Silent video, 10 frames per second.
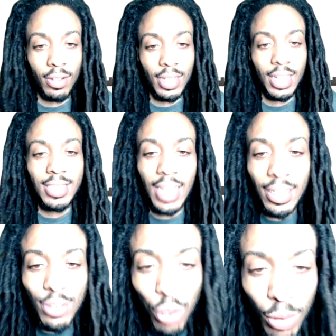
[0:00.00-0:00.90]
It
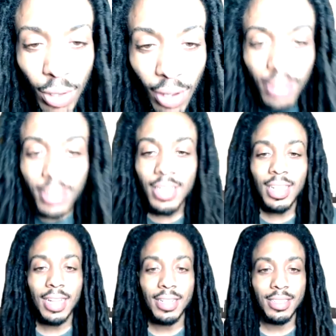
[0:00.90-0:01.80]
take too long in
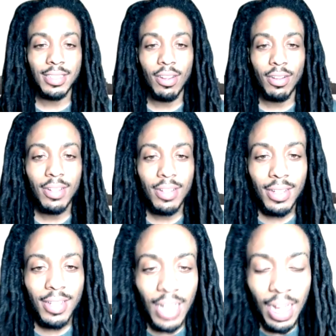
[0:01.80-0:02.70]
Atlanta though.
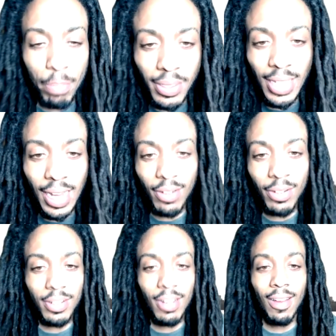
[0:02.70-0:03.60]
I put that
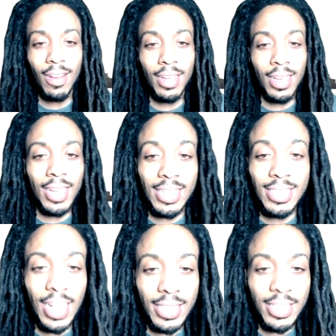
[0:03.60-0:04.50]
on guard. It
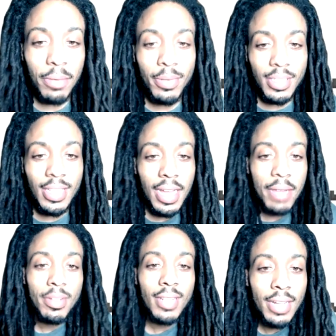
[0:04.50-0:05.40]
take double the
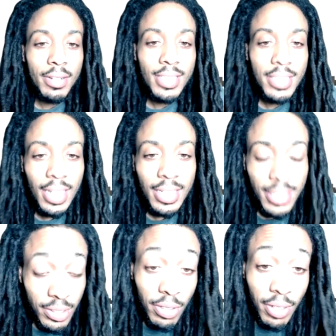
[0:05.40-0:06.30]
time in Atlanta to take in
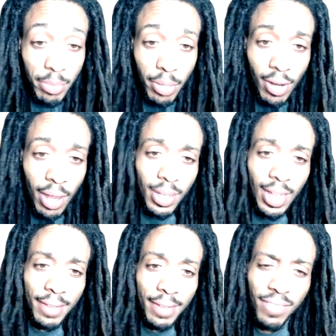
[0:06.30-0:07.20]
Detroit, bro. I'll be
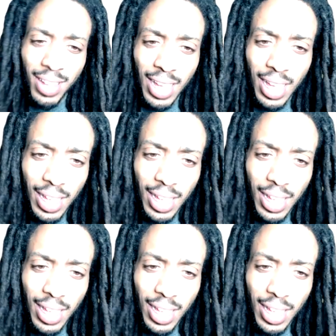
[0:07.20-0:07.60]
like, fuck.